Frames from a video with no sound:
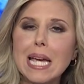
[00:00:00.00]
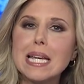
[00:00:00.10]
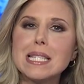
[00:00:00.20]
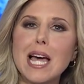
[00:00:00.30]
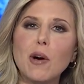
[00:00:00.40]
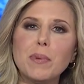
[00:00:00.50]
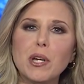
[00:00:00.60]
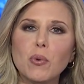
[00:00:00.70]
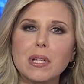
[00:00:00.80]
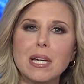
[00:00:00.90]
is now
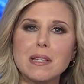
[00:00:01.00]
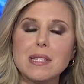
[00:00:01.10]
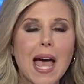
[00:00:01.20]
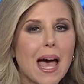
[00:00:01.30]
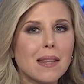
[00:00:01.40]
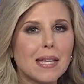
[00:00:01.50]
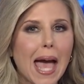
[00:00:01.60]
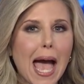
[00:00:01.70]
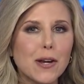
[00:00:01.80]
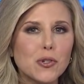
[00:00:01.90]
being released, and the
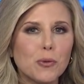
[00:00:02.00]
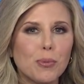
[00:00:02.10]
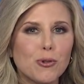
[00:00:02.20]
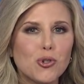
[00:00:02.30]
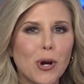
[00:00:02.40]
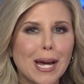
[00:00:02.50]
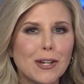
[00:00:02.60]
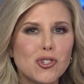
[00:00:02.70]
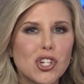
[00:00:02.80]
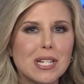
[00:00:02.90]
actor
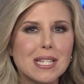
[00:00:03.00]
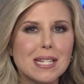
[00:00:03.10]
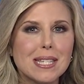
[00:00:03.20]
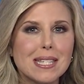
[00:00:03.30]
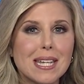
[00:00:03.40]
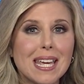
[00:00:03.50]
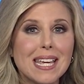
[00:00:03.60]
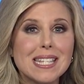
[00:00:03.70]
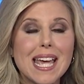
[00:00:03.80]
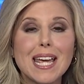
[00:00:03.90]
portraying Jesus
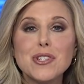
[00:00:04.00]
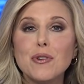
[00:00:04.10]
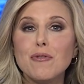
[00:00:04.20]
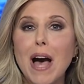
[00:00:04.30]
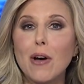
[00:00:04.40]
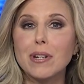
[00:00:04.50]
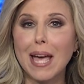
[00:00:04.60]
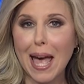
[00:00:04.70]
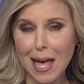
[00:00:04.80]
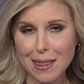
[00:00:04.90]
is a devout
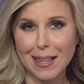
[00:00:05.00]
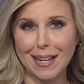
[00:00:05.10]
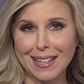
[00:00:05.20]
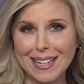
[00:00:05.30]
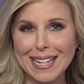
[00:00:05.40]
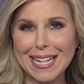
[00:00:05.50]
Catholic.